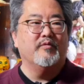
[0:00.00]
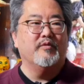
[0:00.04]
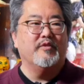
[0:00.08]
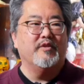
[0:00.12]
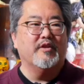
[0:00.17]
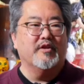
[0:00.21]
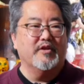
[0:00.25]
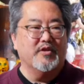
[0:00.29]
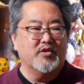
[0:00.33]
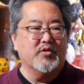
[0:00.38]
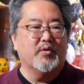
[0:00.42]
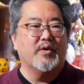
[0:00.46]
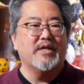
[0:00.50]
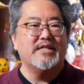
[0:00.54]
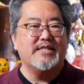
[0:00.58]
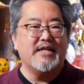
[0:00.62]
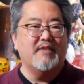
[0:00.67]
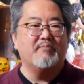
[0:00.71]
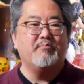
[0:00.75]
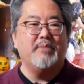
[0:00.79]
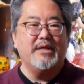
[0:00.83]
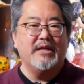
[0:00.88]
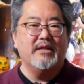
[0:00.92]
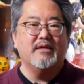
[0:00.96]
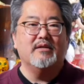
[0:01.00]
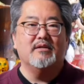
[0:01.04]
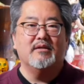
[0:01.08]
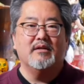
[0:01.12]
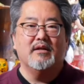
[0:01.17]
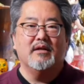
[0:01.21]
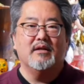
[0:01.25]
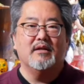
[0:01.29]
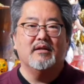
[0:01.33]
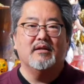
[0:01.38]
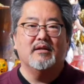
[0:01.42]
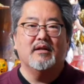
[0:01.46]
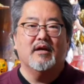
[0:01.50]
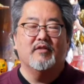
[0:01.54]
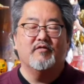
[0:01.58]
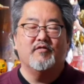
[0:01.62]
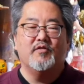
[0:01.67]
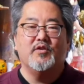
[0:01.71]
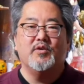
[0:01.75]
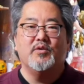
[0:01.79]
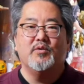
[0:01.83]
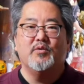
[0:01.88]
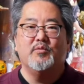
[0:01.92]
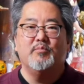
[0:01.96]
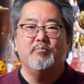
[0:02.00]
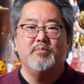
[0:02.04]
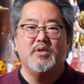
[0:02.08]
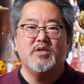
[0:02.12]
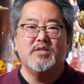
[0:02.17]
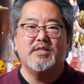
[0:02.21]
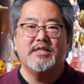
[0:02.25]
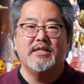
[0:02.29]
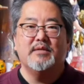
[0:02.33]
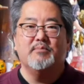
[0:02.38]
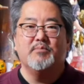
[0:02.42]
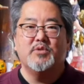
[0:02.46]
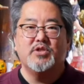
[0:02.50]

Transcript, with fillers: the toys have been in a few museum